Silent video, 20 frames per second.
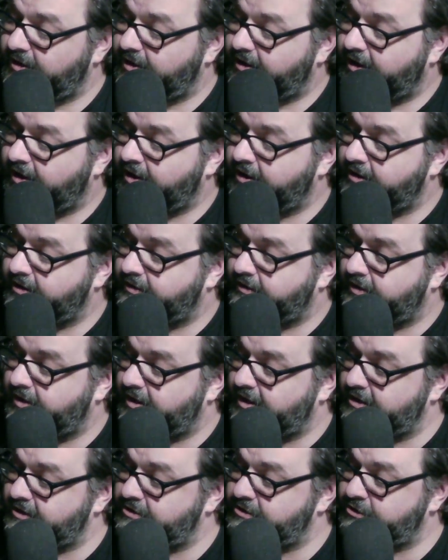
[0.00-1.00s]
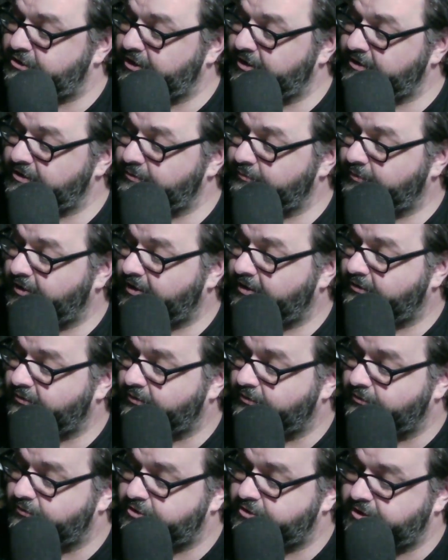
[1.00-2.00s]
and at last she has some color
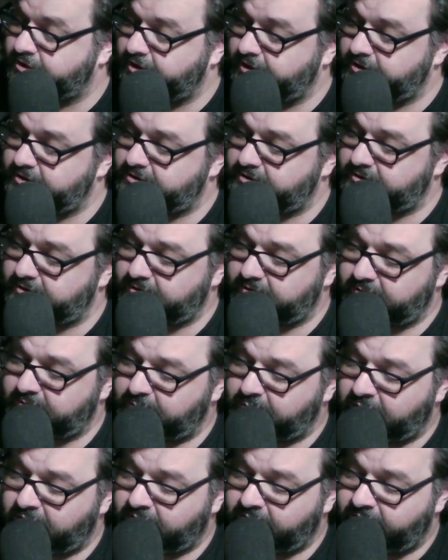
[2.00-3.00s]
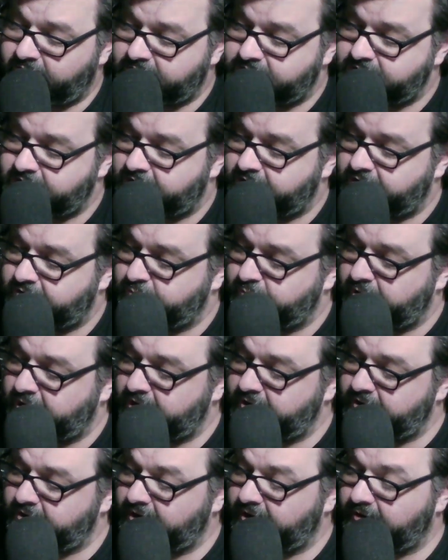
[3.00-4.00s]
in her cheeks. Perfect teeth
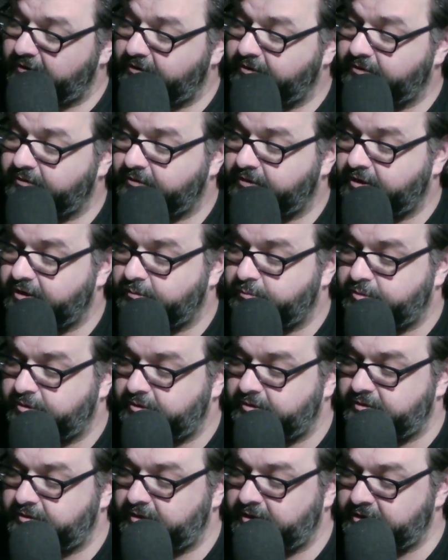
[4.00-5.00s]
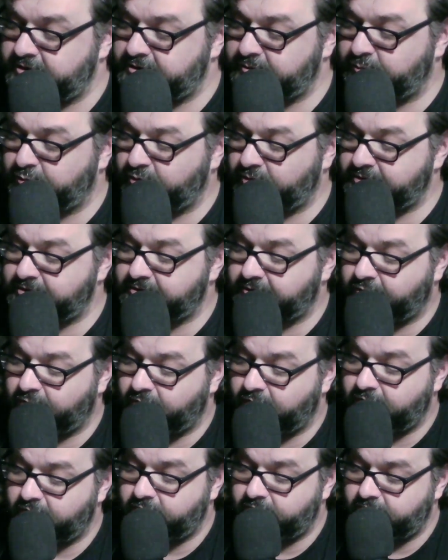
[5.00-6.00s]
bite down on her lip. I suppress a
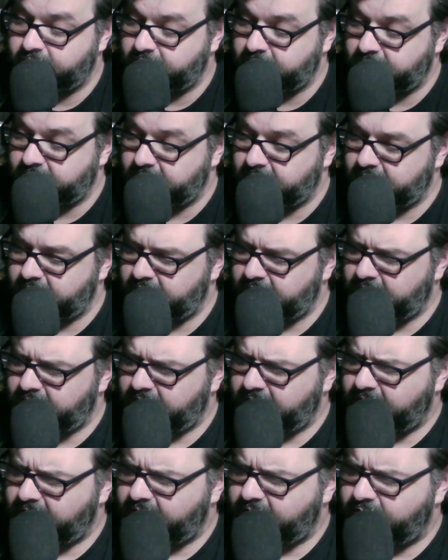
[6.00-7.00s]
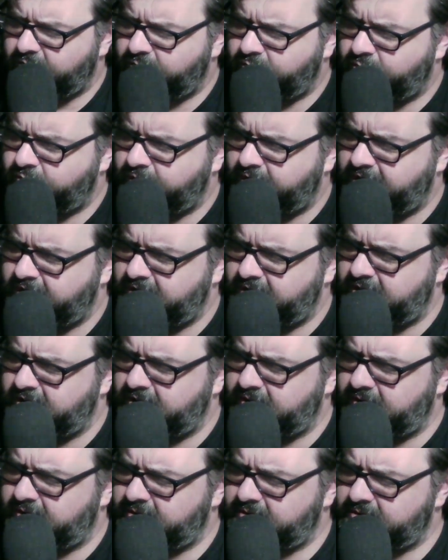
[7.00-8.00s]
groan. We
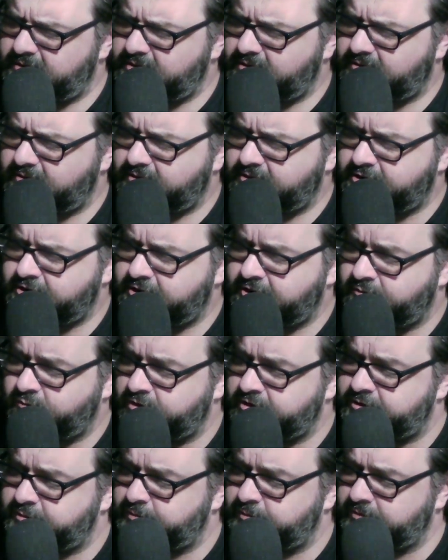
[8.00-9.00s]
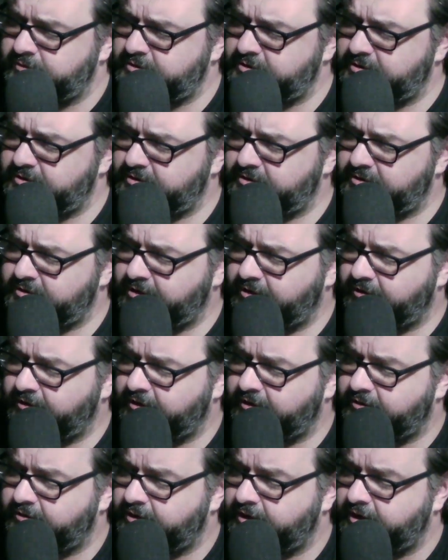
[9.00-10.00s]
didn't, she whispers,
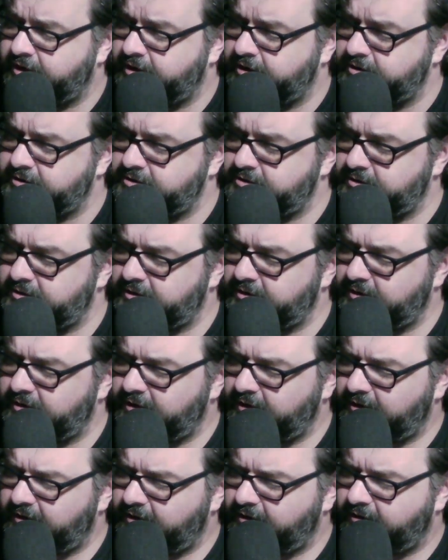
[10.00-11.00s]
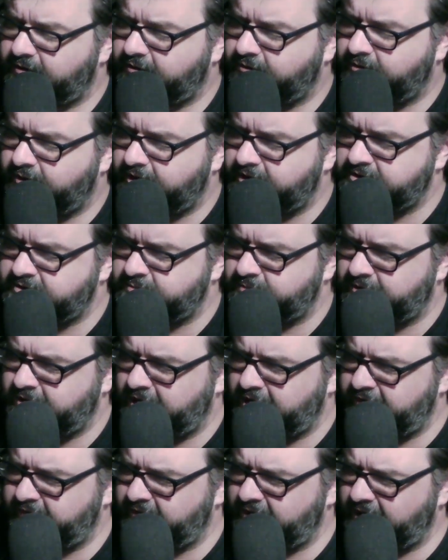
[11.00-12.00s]
staring at her hands. Christ, what
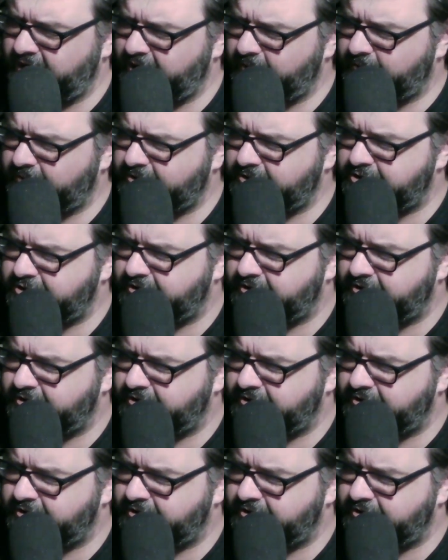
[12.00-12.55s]
kind of an animal does she